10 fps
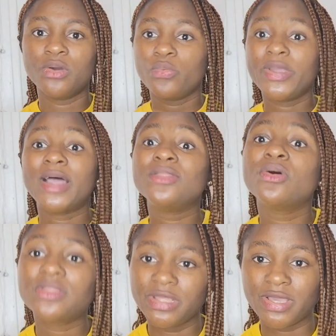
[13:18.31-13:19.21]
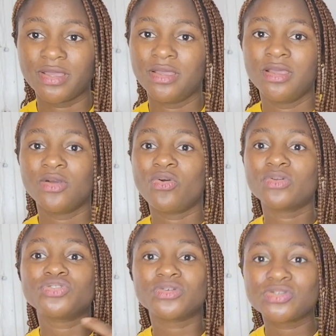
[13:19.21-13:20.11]
We are nothing.
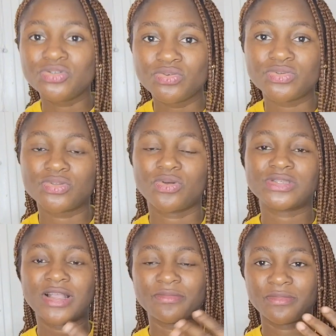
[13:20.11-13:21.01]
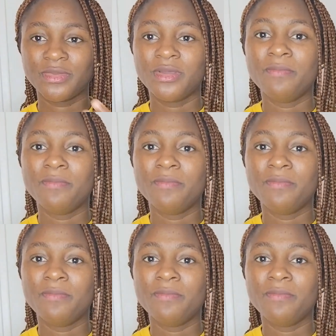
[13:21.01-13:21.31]
God just used us and